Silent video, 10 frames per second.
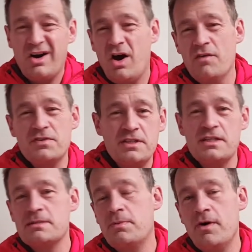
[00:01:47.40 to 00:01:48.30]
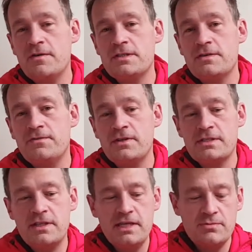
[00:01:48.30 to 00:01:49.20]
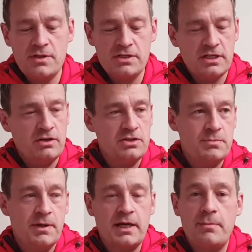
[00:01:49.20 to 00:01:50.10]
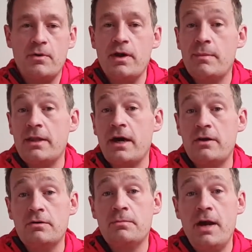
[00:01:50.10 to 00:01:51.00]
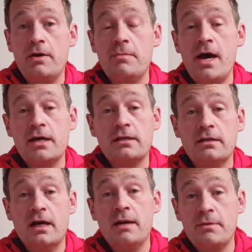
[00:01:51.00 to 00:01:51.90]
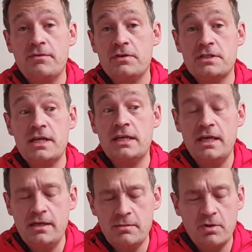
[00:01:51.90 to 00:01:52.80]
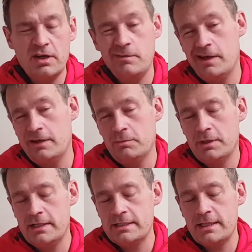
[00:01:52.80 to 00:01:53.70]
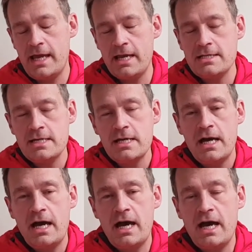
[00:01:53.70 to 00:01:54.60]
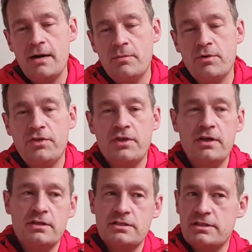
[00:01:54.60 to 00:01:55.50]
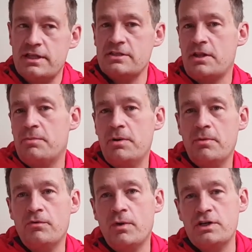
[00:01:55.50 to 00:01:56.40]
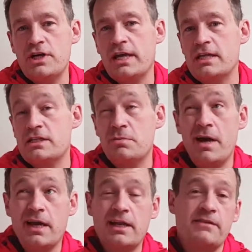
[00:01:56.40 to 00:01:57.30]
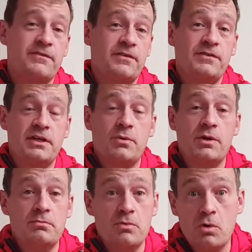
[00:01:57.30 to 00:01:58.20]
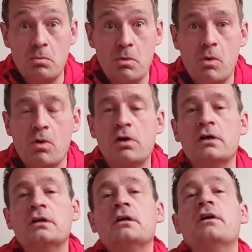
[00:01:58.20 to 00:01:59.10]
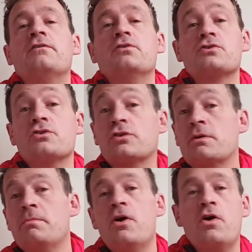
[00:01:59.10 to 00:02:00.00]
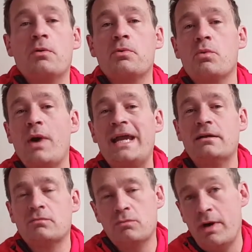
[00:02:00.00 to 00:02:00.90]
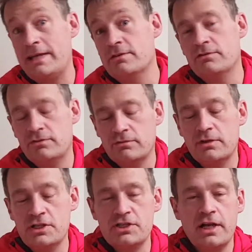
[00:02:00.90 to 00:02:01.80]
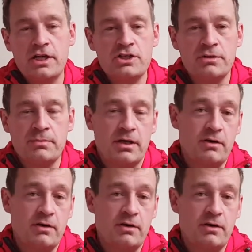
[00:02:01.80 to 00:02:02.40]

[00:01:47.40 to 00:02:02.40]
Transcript: Obviously there's a price difference. These ones you can usually pick up around about the £100 mark. If you're sneaky, you might give out a little bit less than that. With the things like the Primaloft 1 jackets, you're paying another 50 quid or more for sort of comparable weight of insulation, but